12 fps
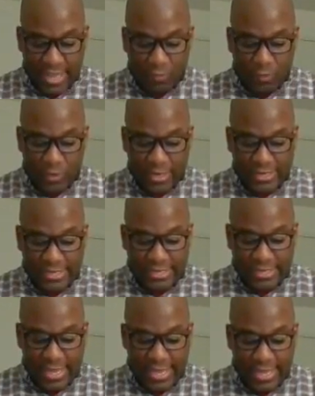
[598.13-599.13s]
And when he
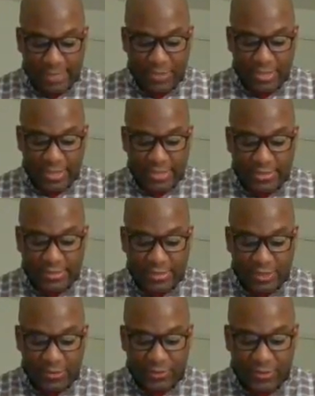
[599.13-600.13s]
came
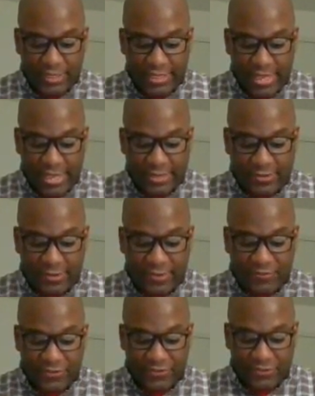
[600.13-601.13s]
near the gate
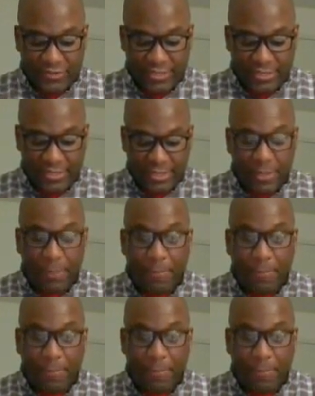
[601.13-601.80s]
of the city,